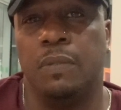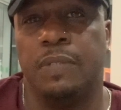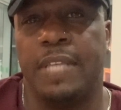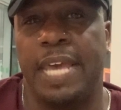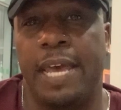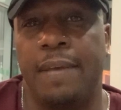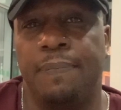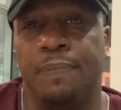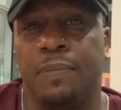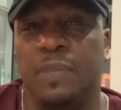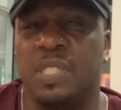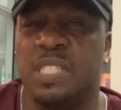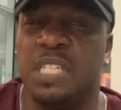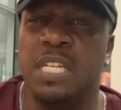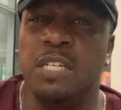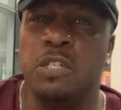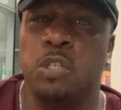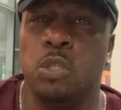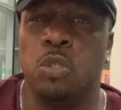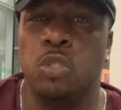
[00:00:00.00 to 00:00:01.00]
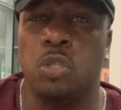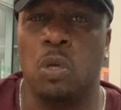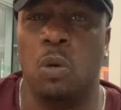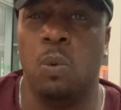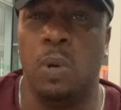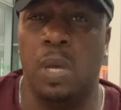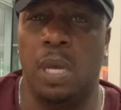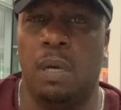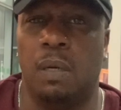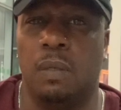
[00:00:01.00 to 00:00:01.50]
that didn't do so
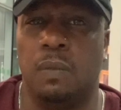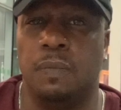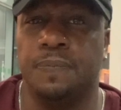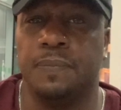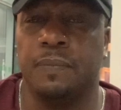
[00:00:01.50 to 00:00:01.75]
well.